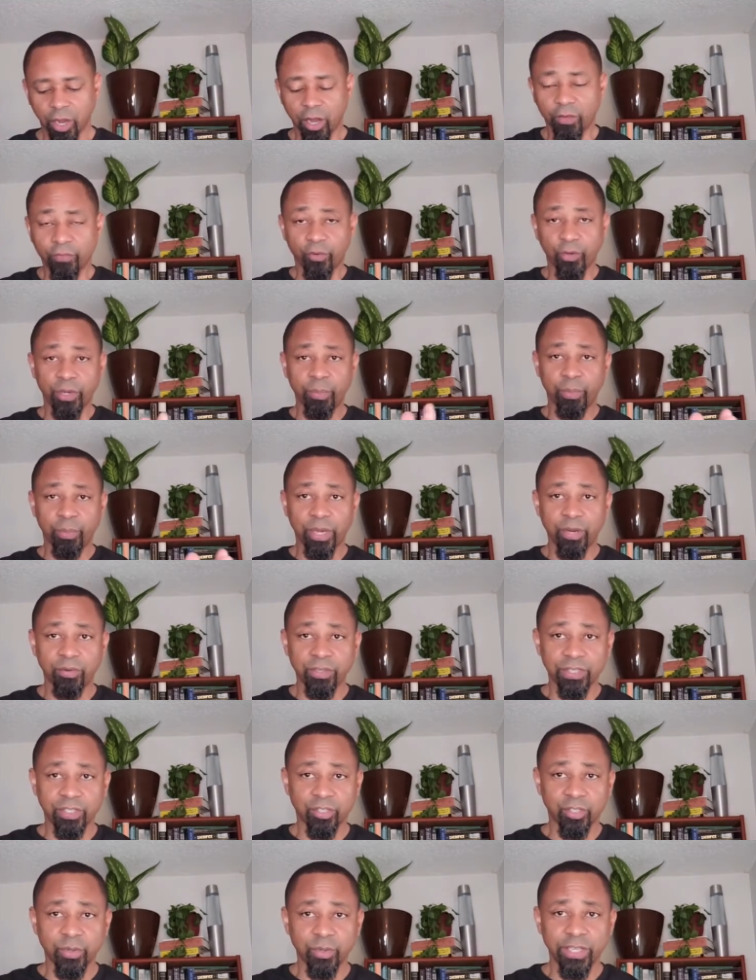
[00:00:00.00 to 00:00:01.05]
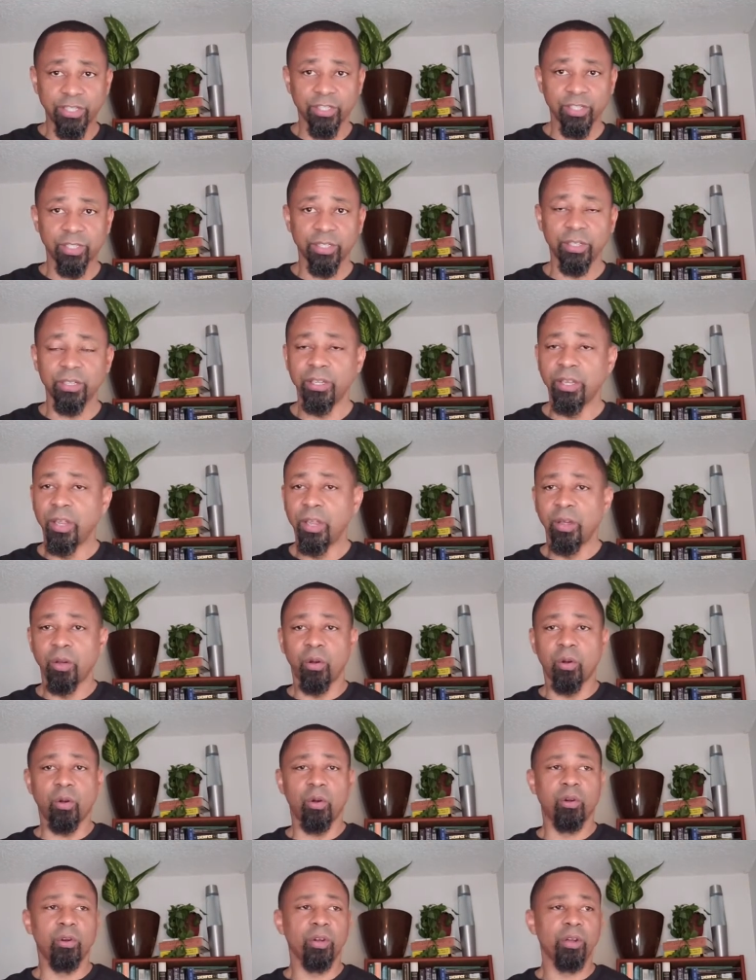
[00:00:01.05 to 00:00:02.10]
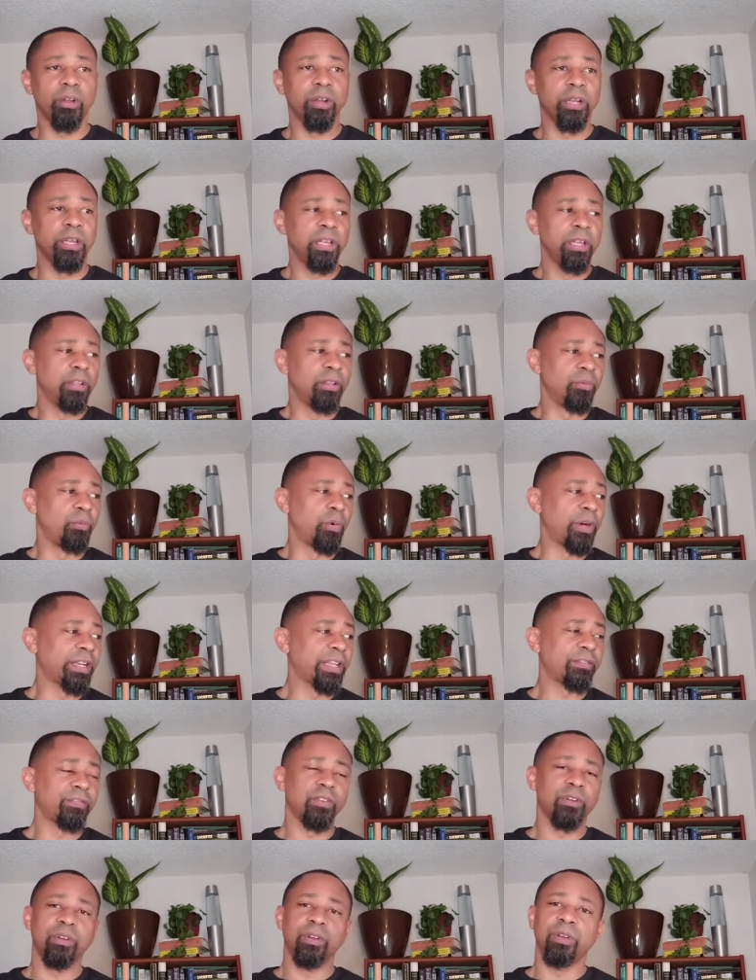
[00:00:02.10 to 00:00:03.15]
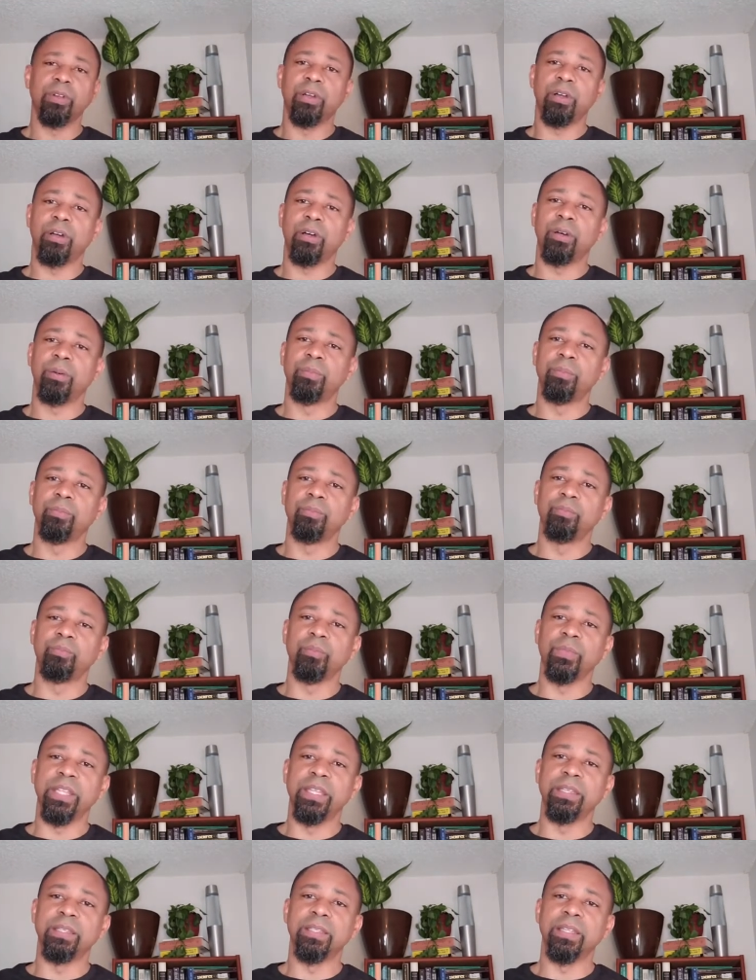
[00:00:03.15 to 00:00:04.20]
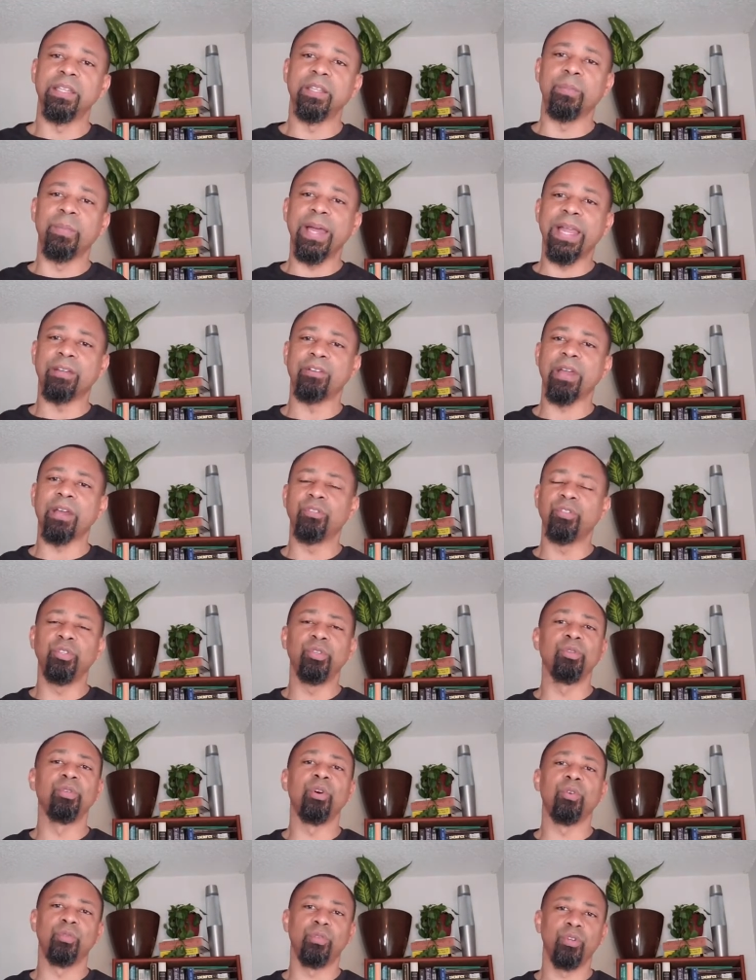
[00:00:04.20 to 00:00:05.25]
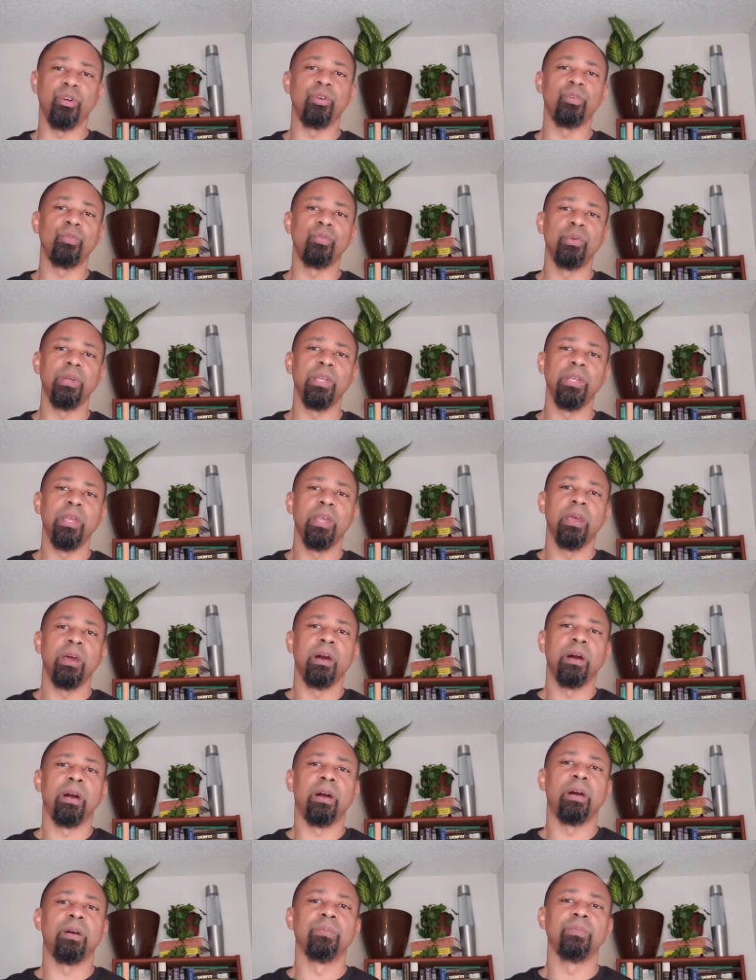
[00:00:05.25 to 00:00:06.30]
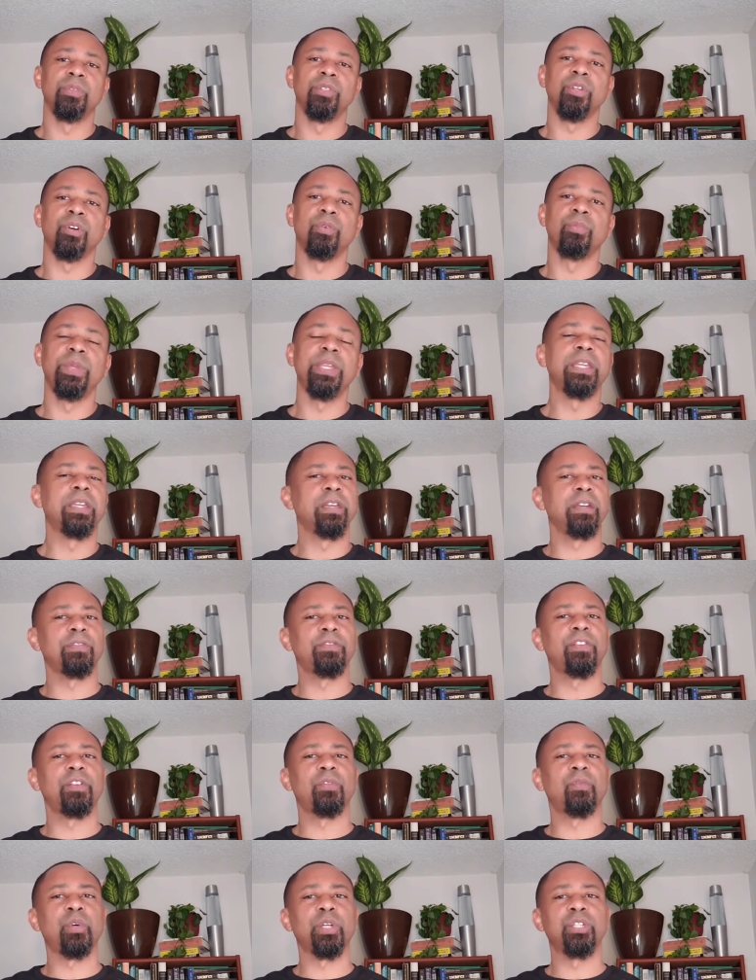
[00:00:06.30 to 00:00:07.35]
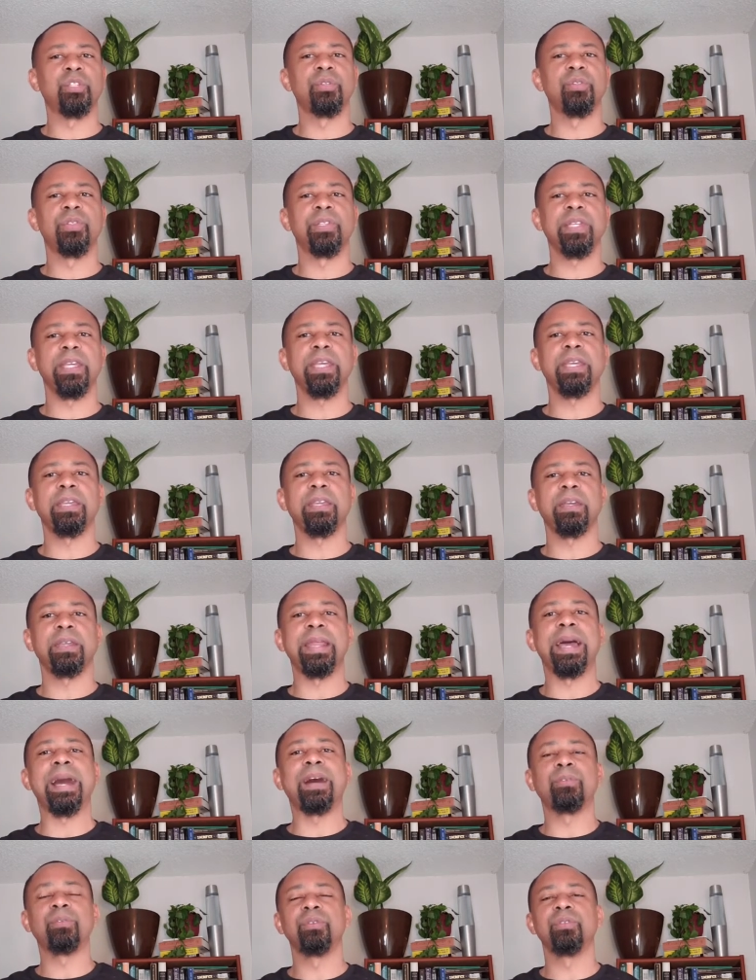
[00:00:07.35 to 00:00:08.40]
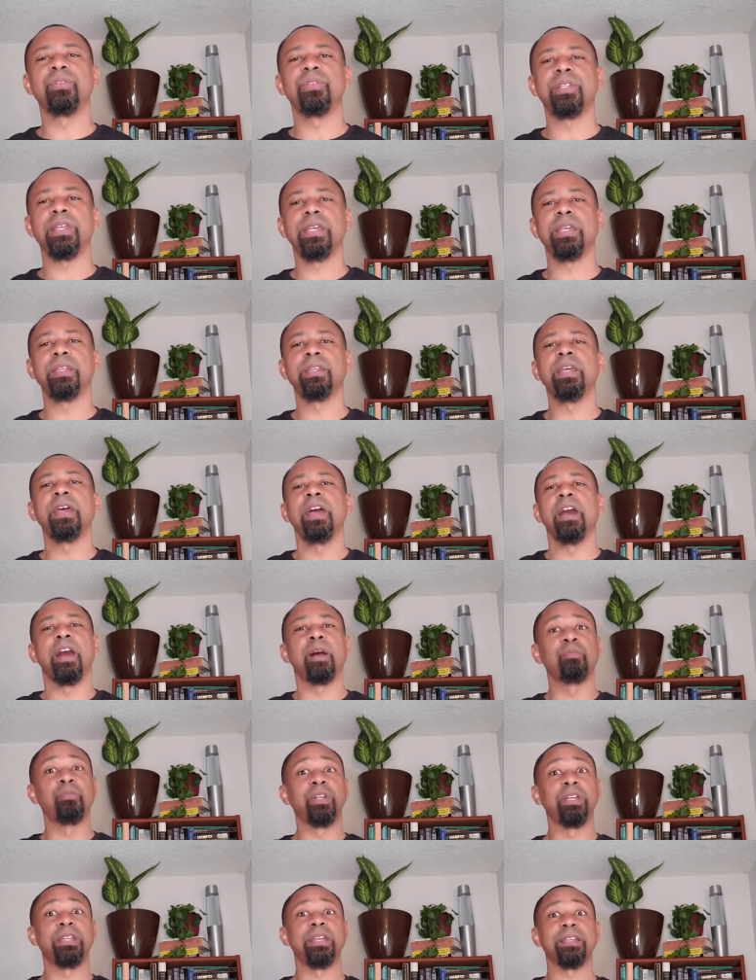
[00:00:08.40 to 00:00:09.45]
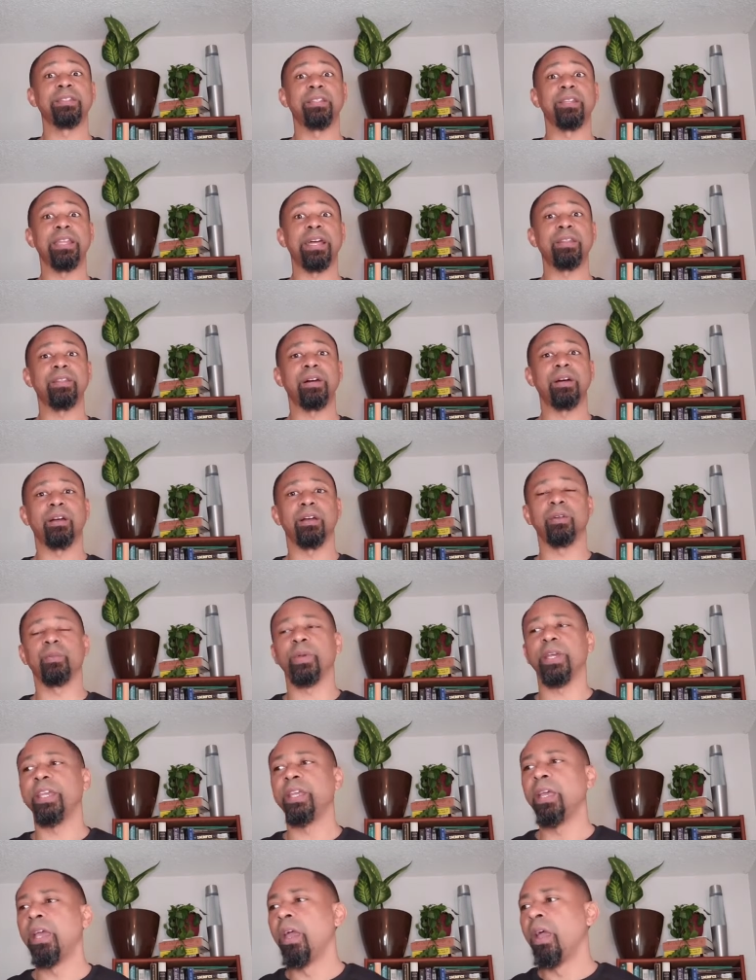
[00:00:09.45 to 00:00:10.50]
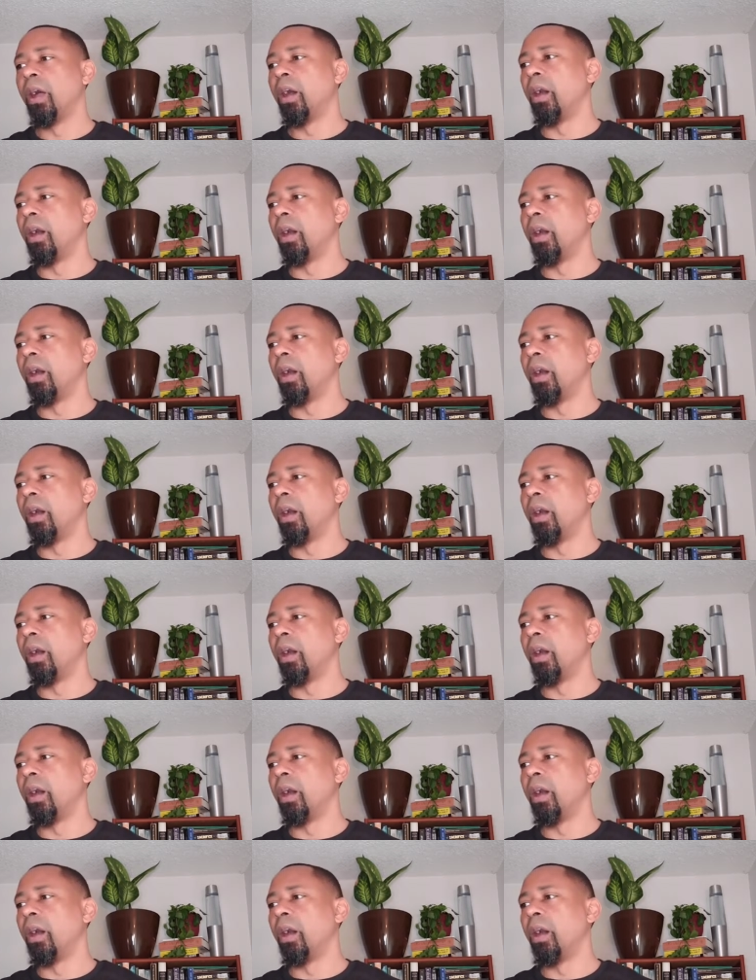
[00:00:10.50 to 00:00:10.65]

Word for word: hovering parent situation or whatever um, is in the background, you don't know. Um, so be careful of what you say and how you say it. I'm realizing that the hard way.